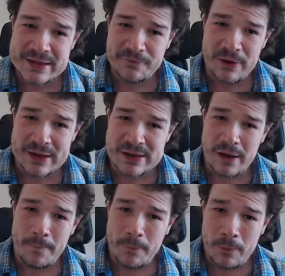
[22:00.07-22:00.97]
for
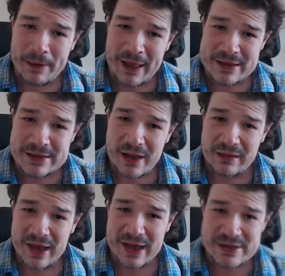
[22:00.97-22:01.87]
example, players like
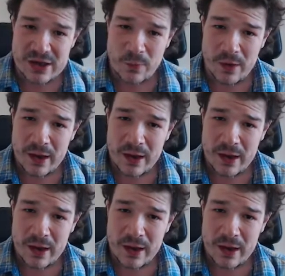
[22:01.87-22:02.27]
that who were